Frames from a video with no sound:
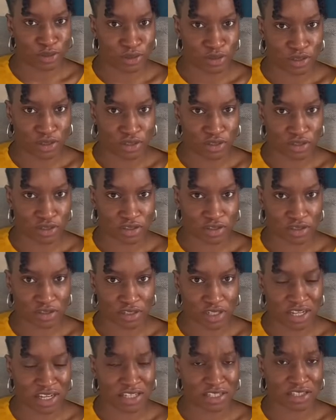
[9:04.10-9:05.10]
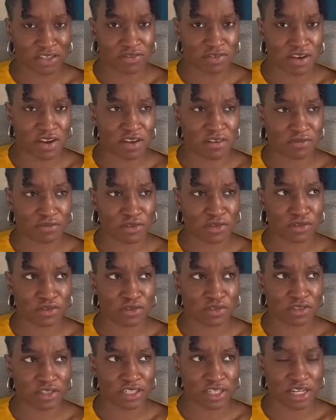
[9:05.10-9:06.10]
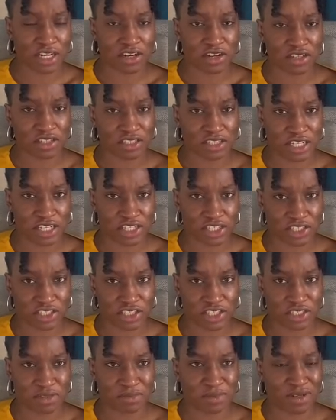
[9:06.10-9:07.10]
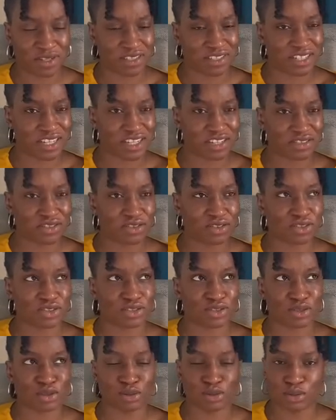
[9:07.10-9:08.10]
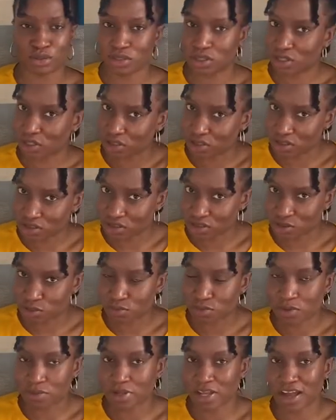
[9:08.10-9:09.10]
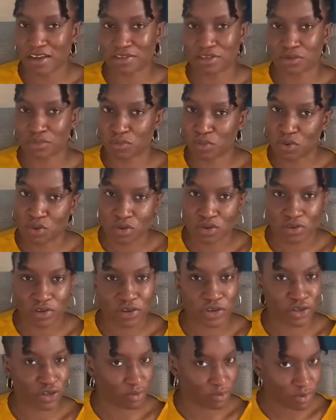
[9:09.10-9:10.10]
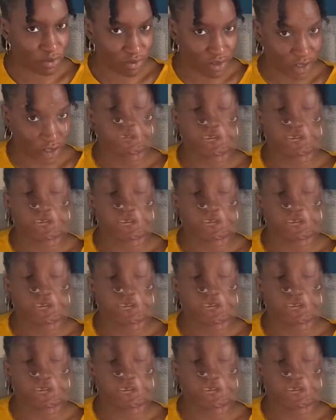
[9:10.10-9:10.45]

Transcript: Docks, and there are a few DLR stations, but they're not too close. You'll probably have to walk or Uber it.